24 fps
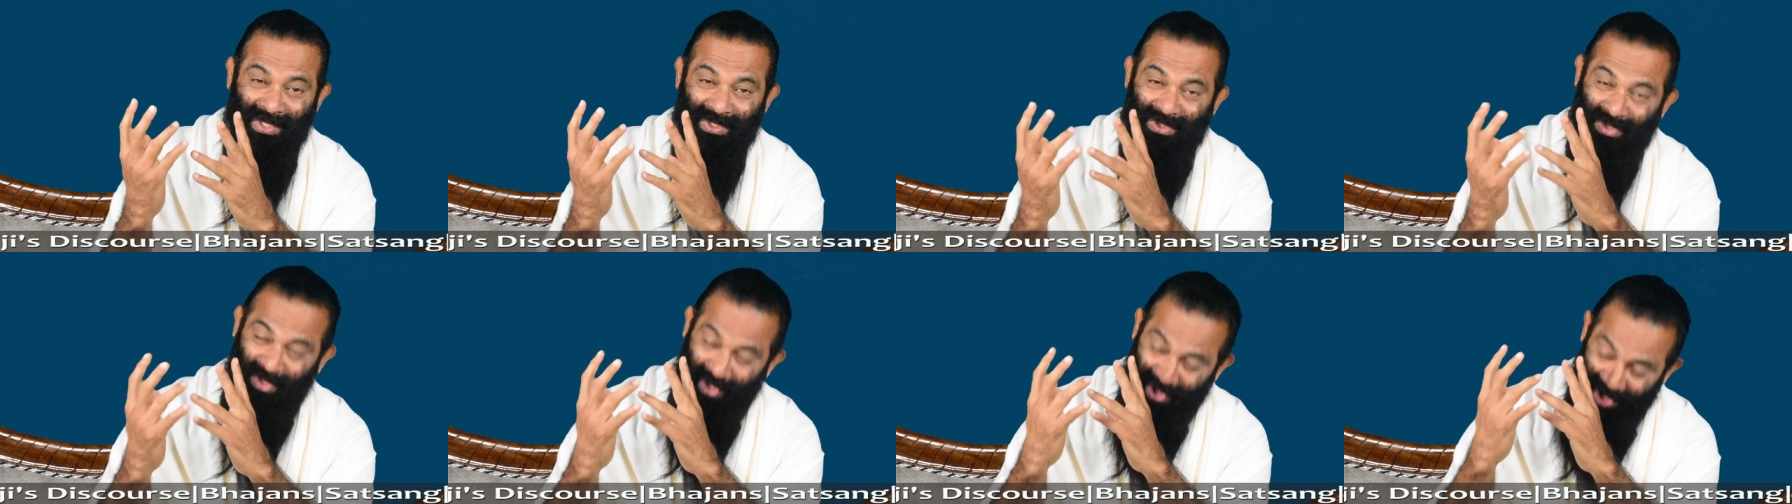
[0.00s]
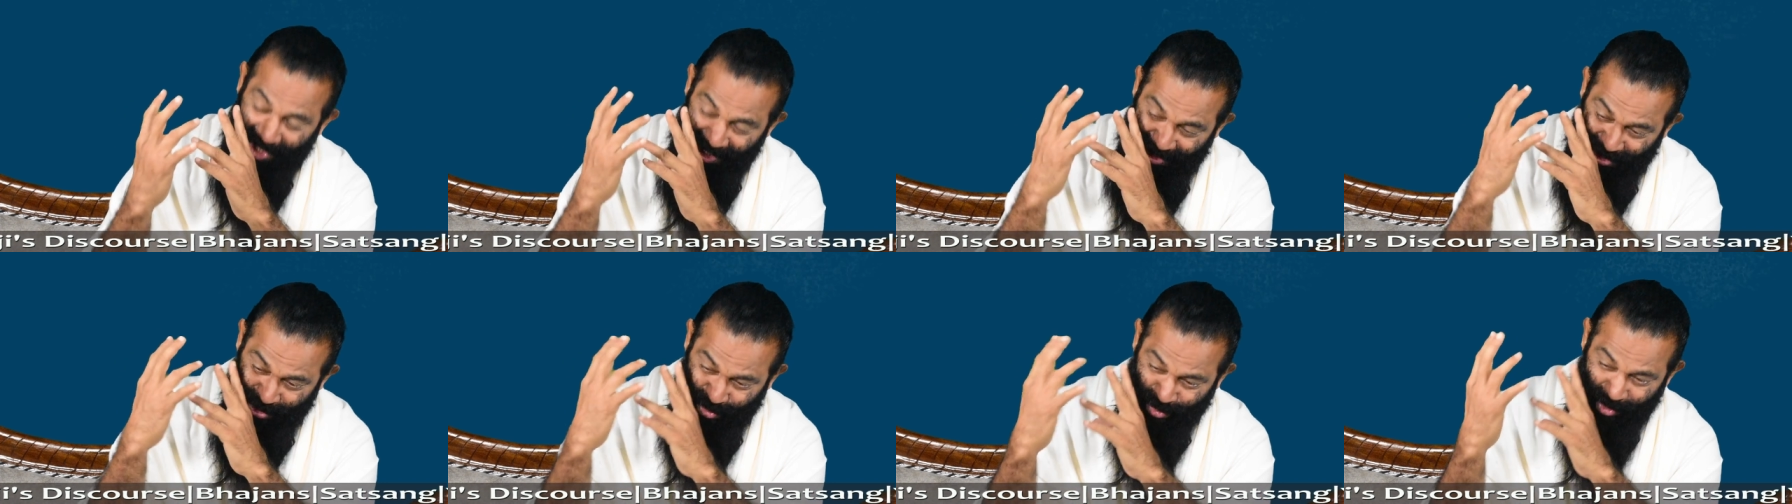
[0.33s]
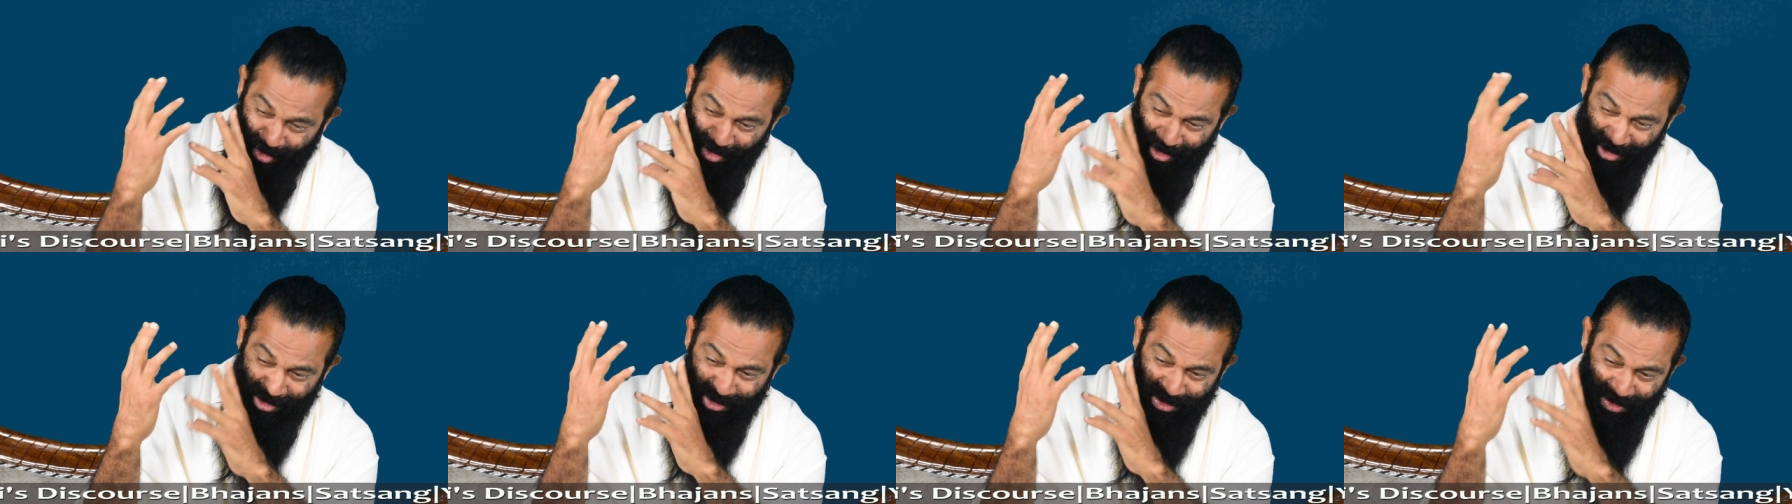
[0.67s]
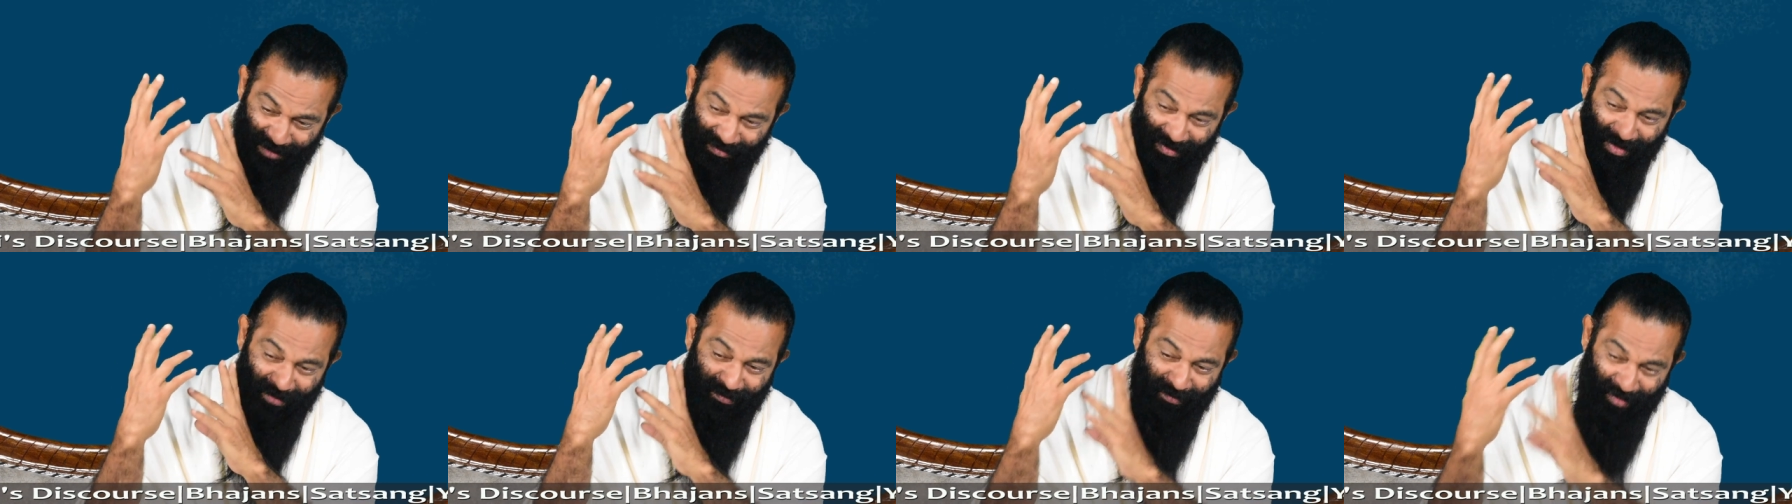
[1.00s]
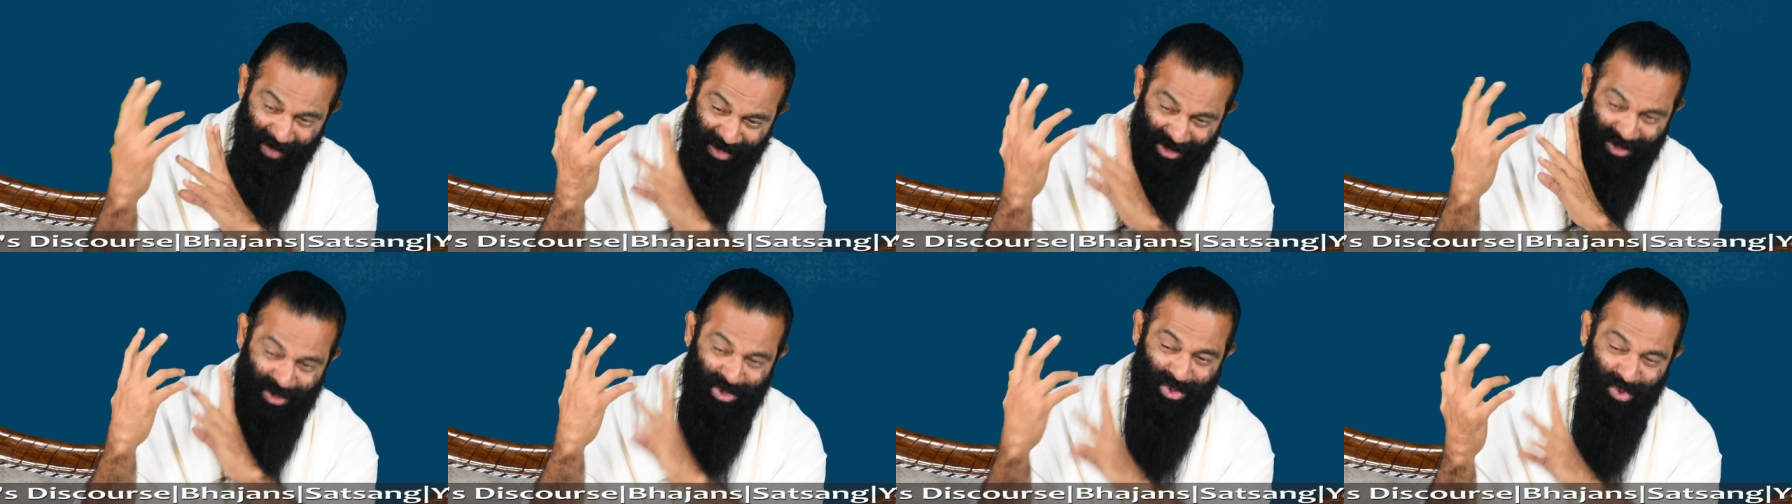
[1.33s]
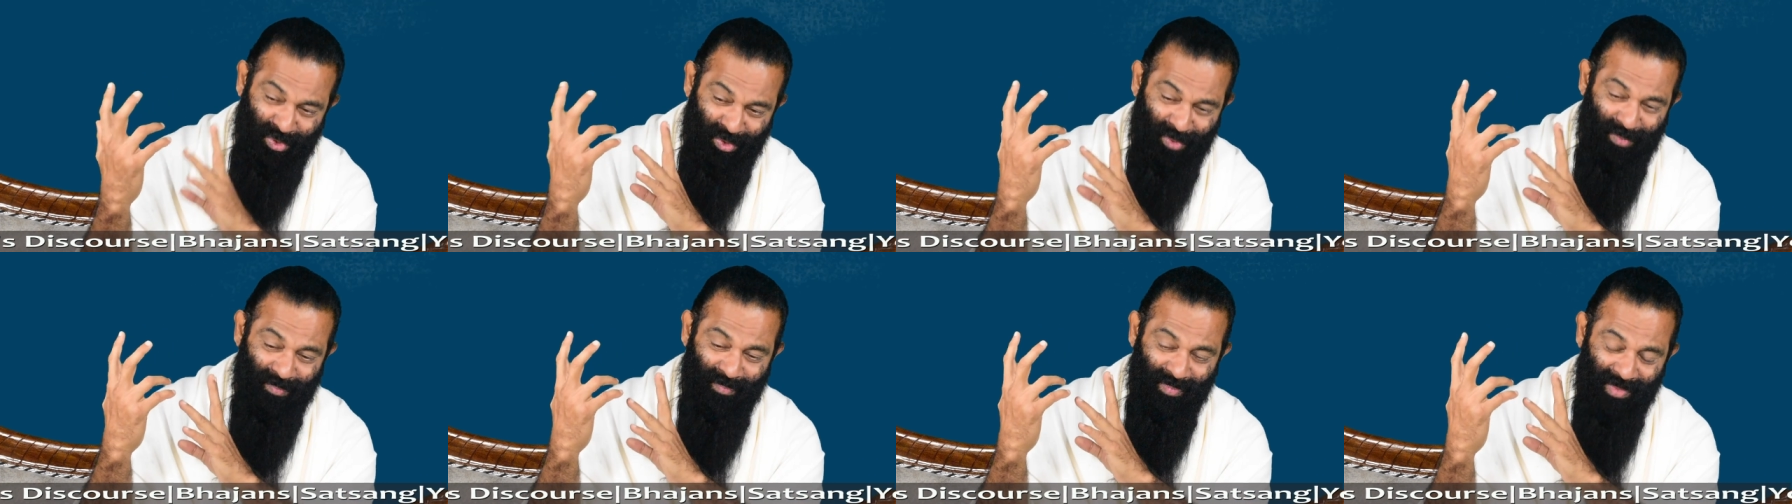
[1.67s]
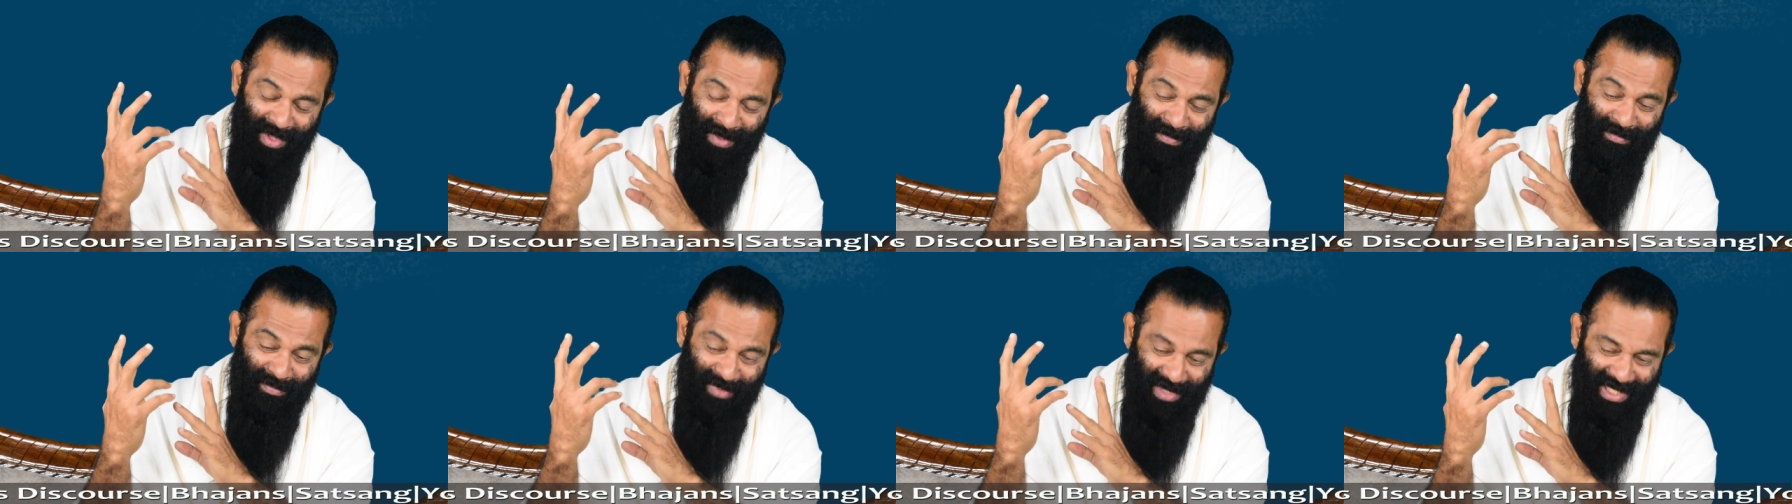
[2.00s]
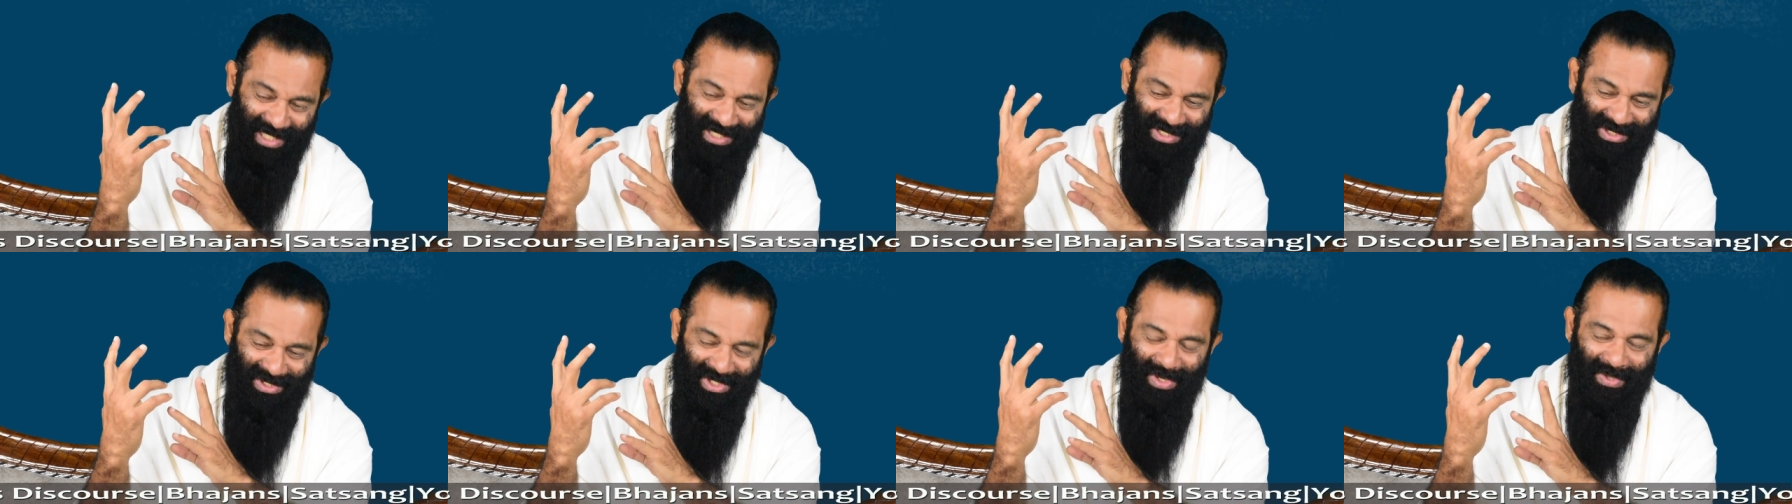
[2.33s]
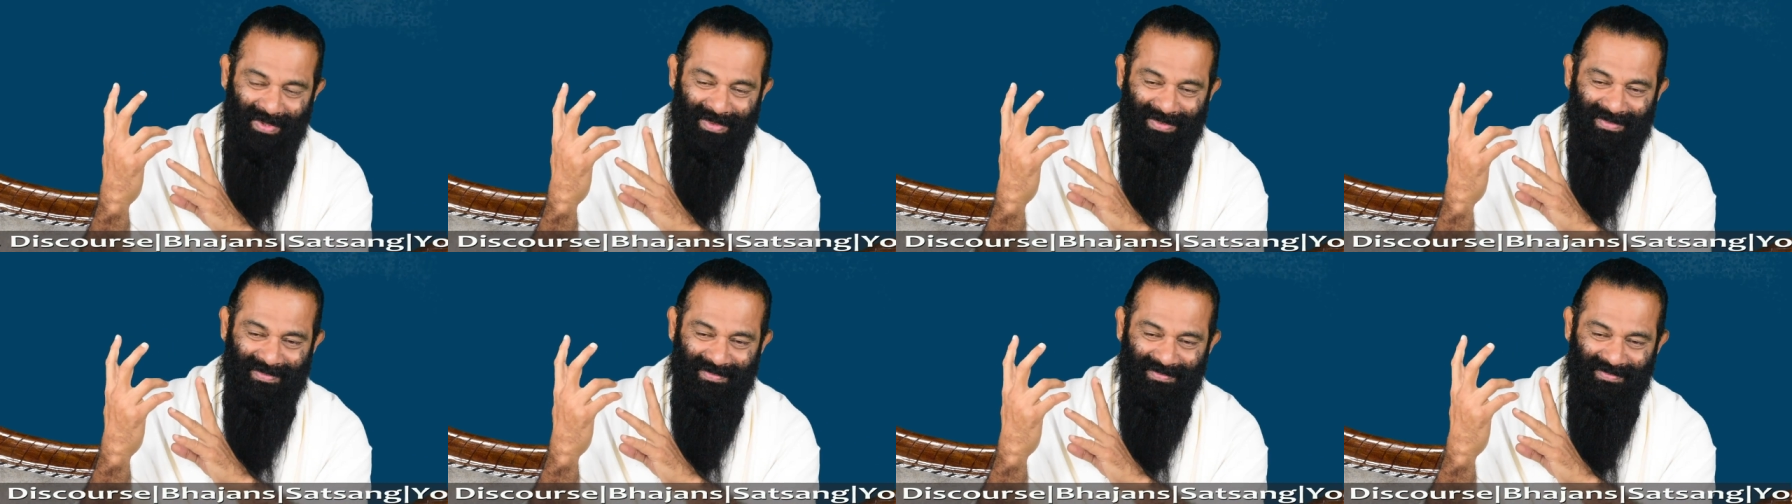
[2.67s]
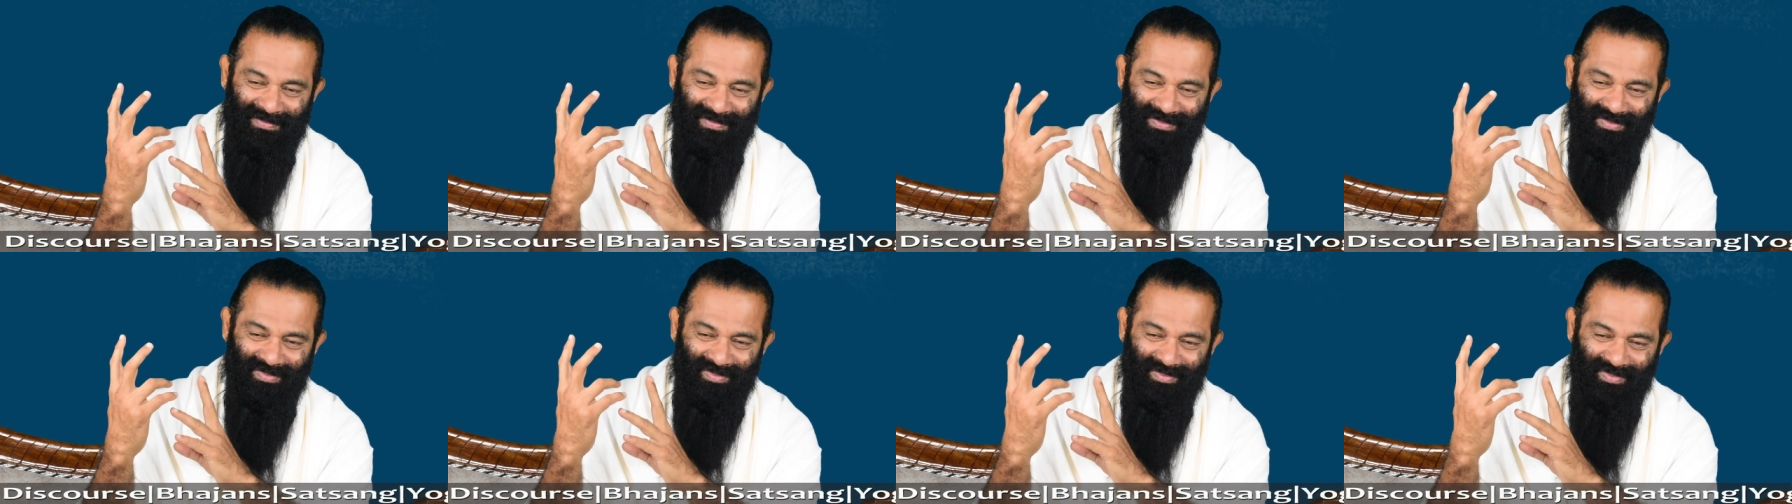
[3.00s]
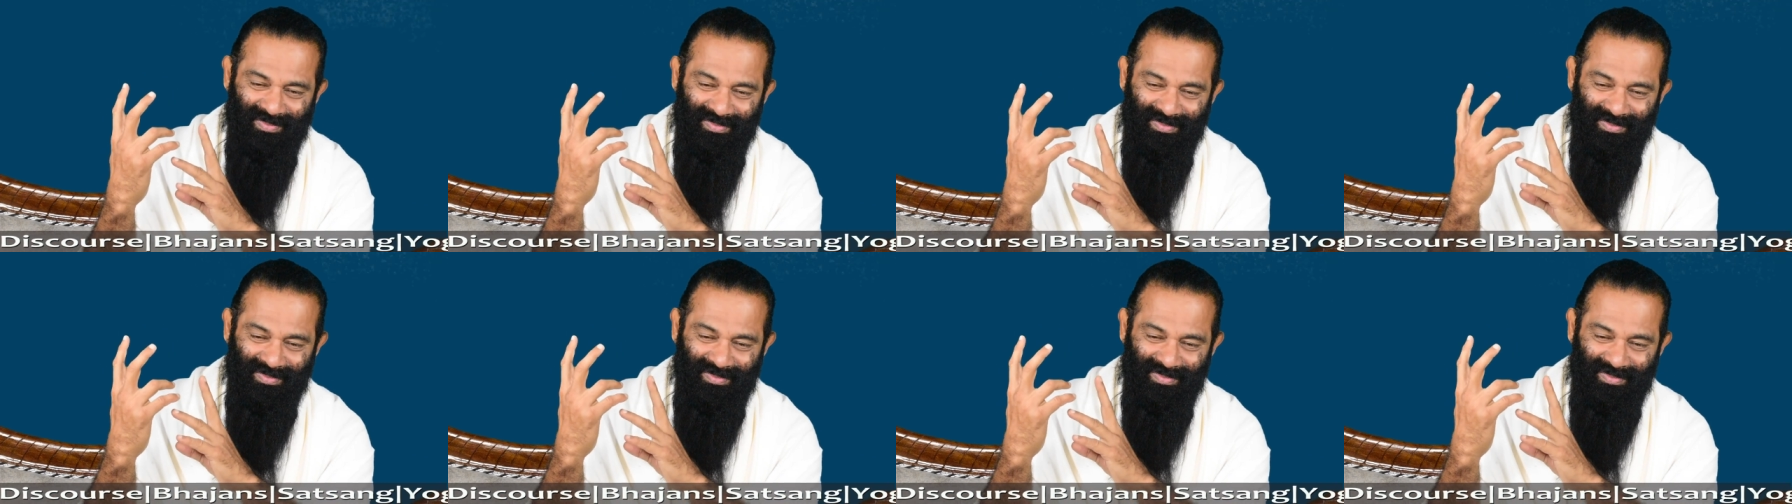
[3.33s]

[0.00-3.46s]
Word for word: Your experience of the first two breakdown,